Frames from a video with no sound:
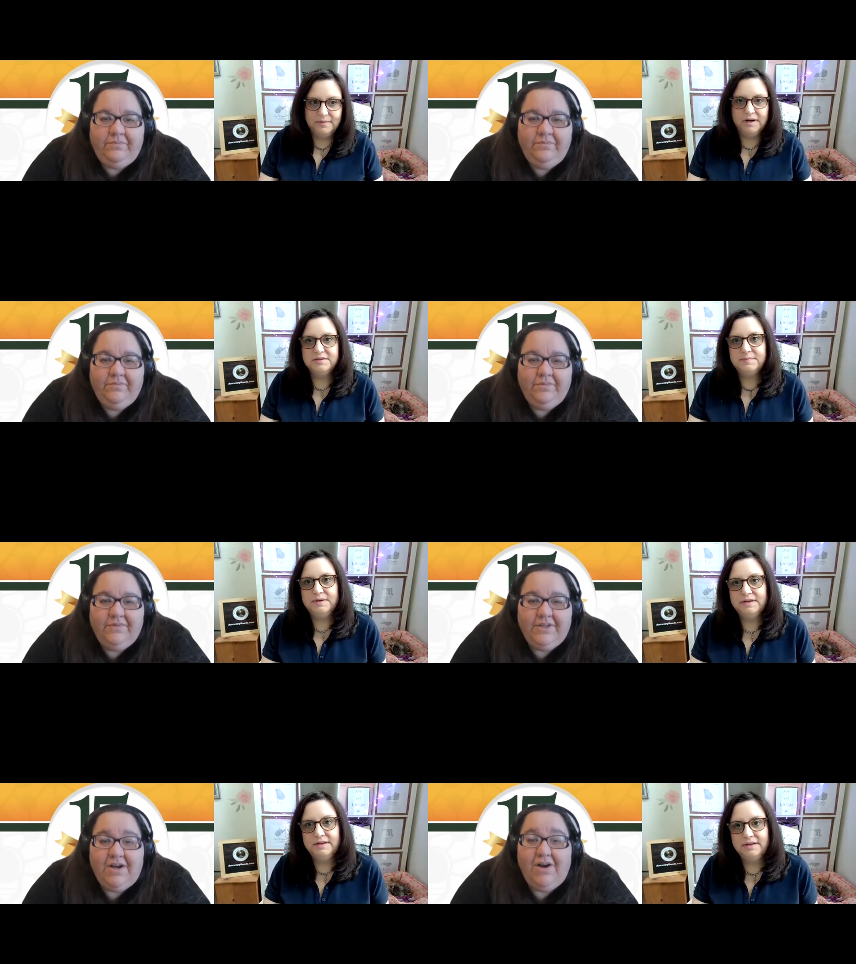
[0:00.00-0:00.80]
Speaker 1: My
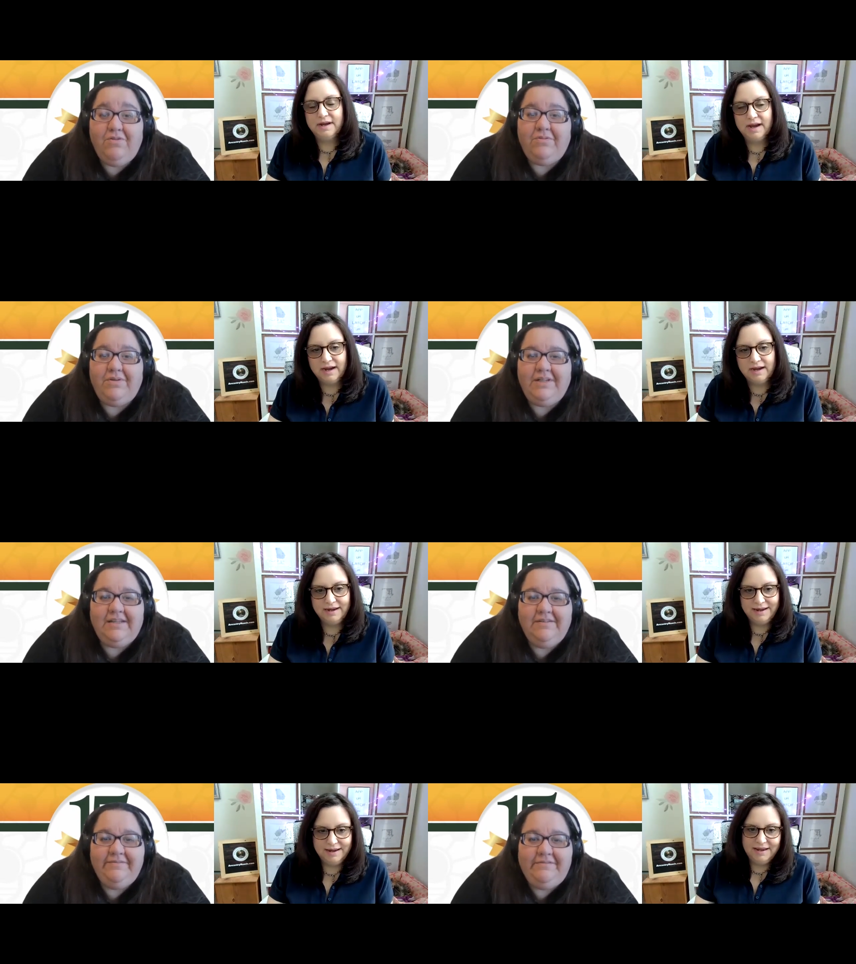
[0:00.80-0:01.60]
husband. Oh, really?
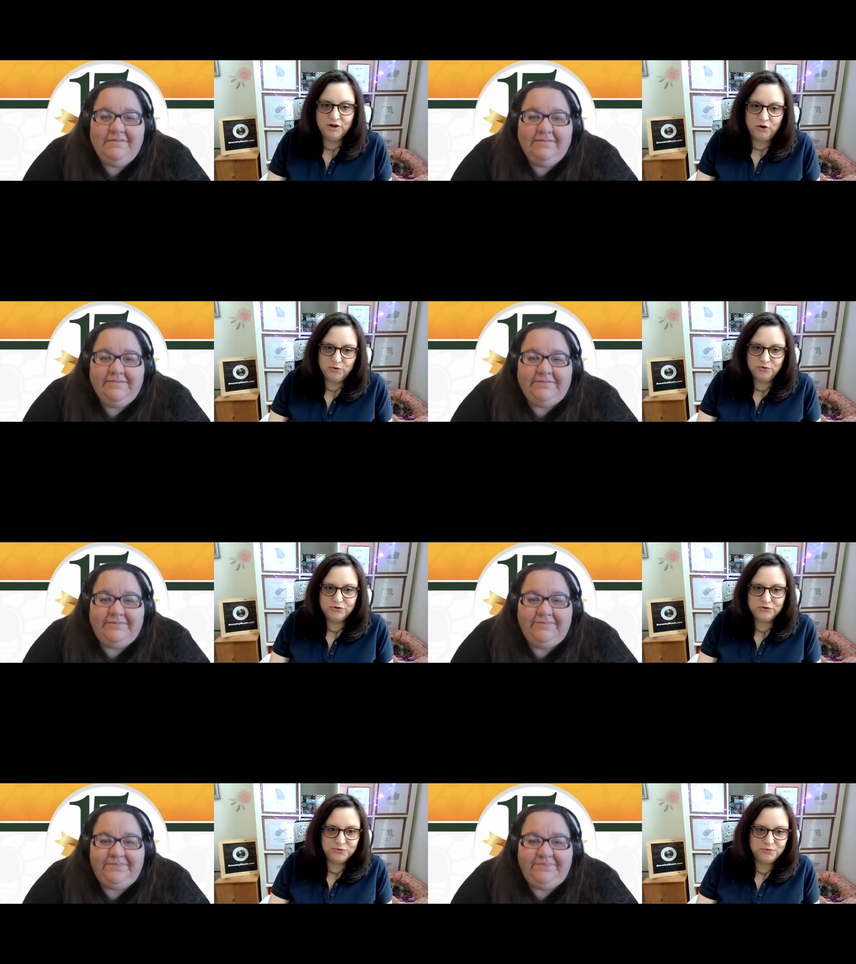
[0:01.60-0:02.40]
Go
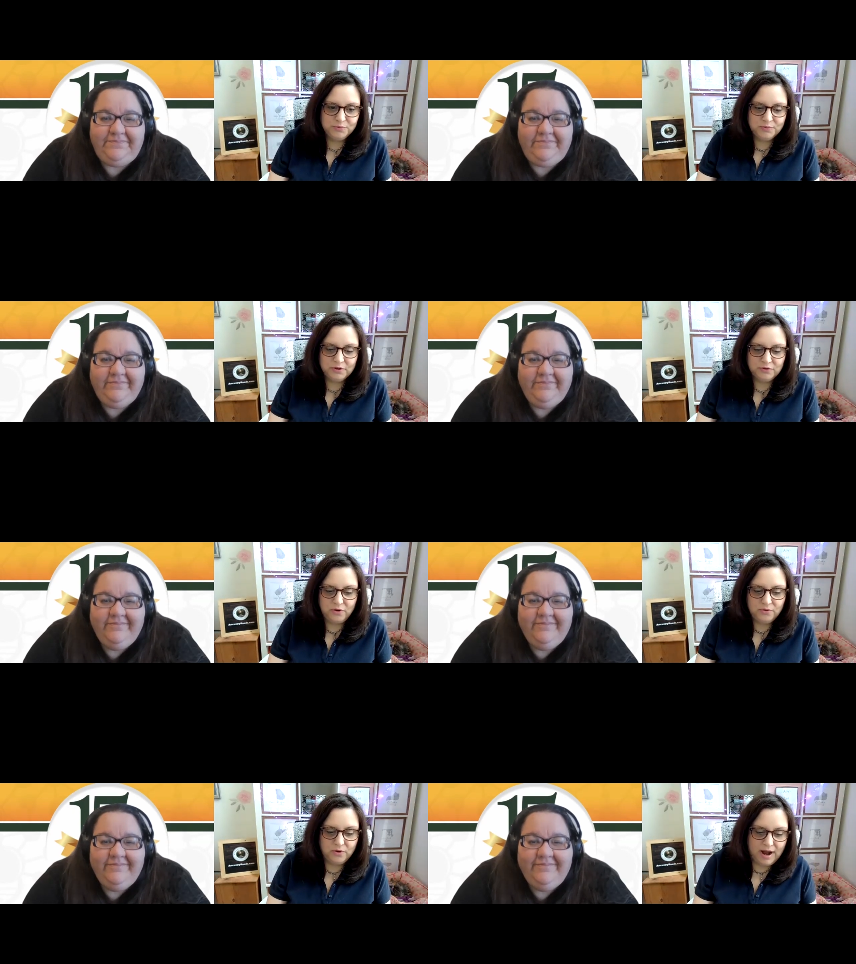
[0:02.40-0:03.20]
to the
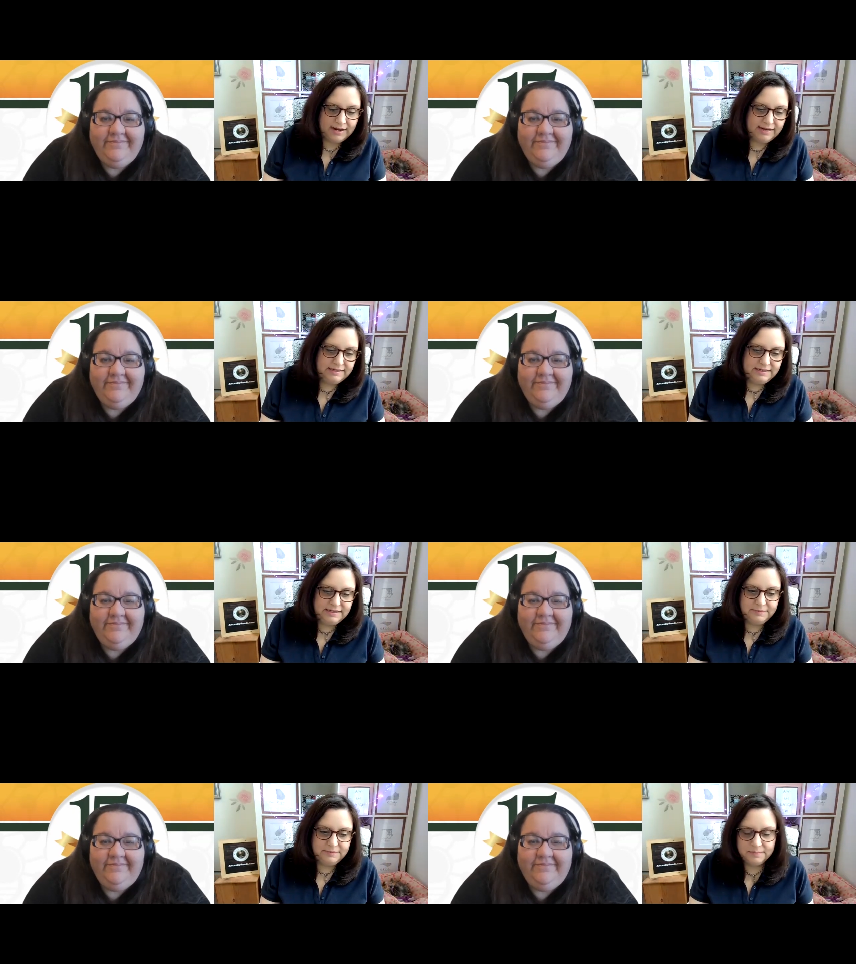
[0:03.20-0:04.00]
local hockey
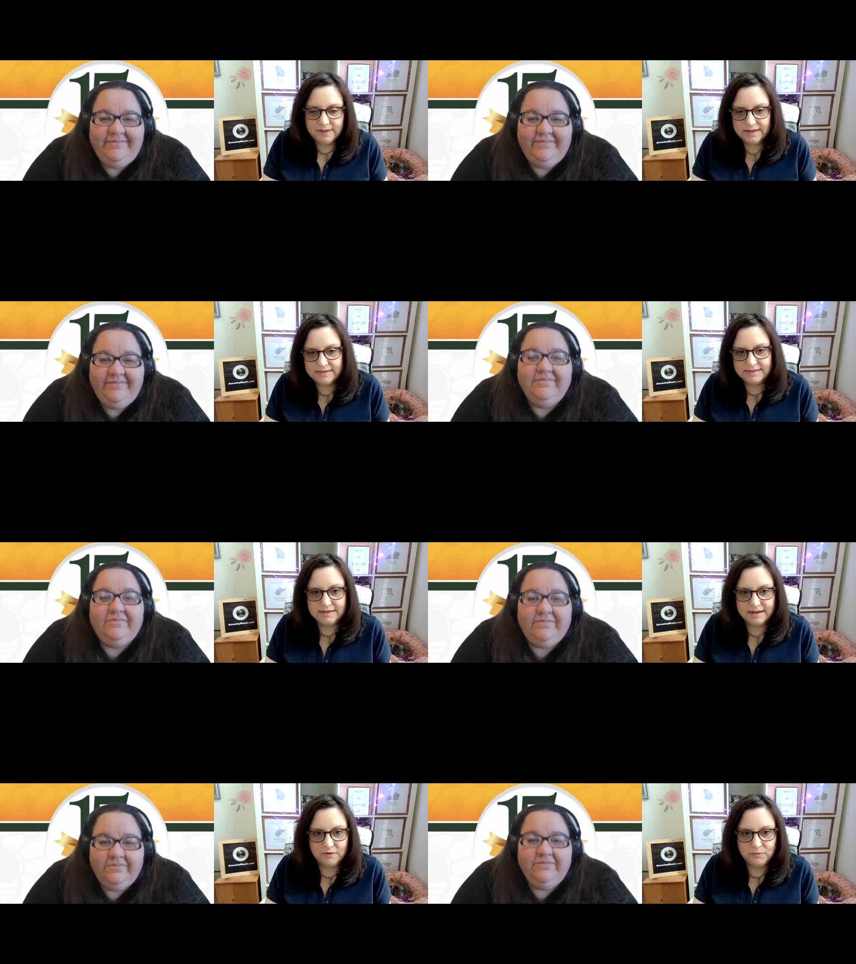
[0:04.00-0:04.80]
team that's
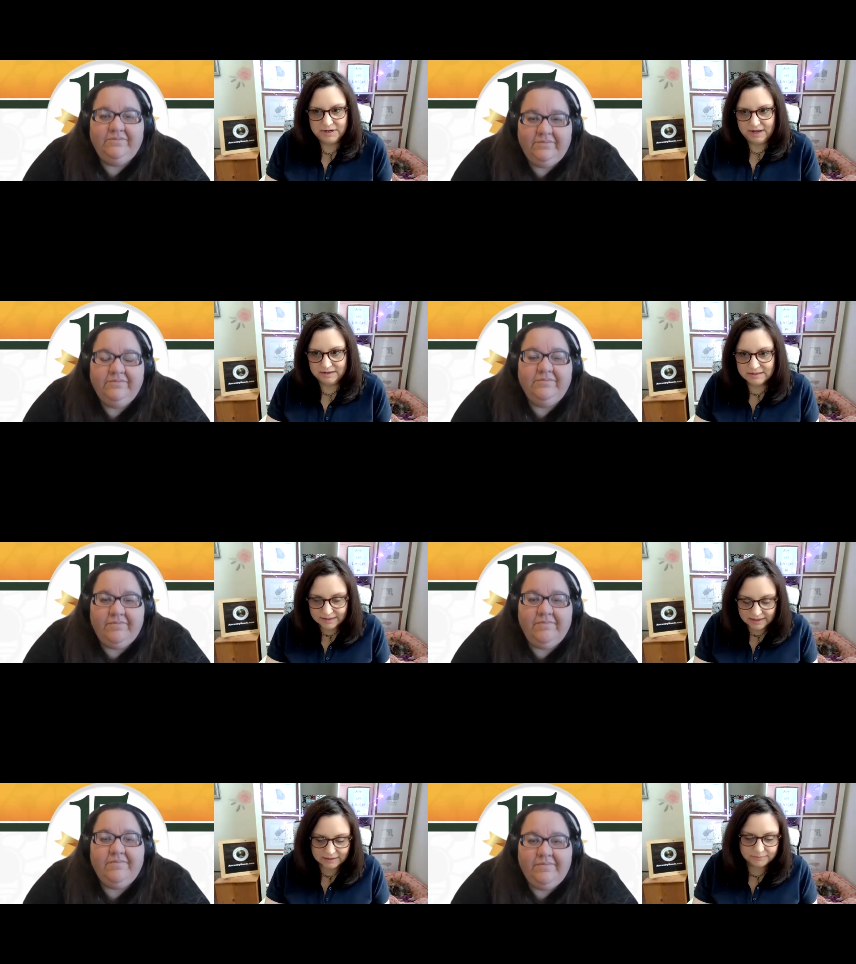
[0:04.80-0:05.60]
uh, we're down in
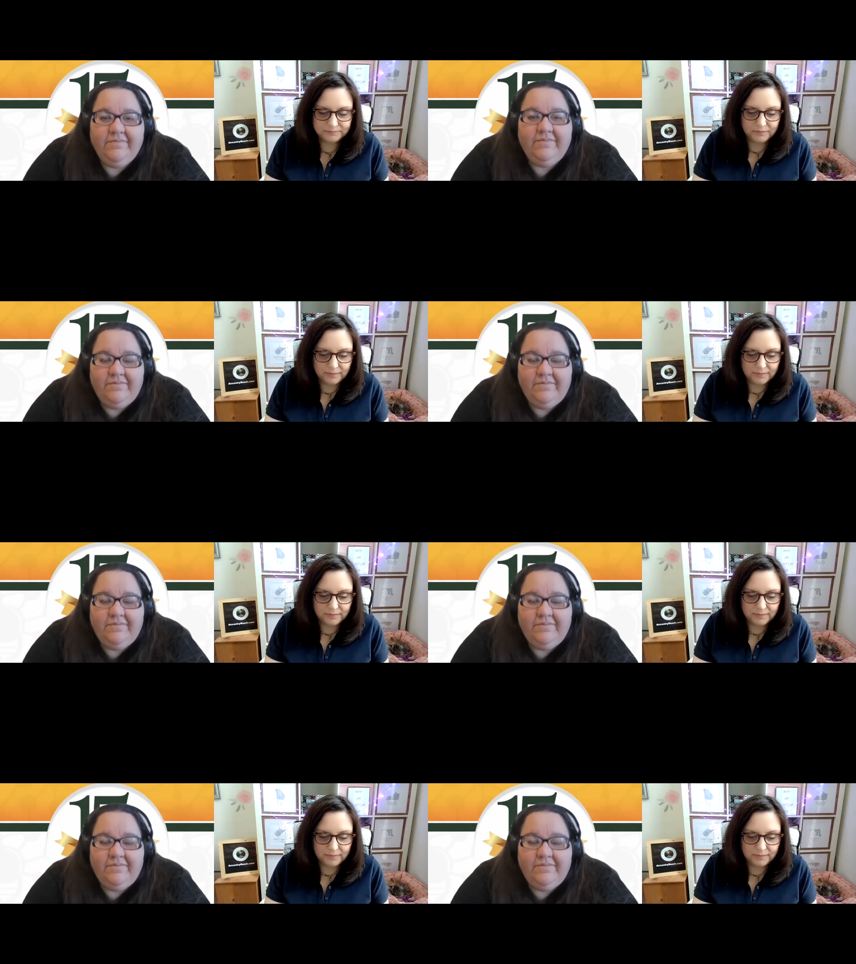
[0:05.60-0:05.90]
Atlanta,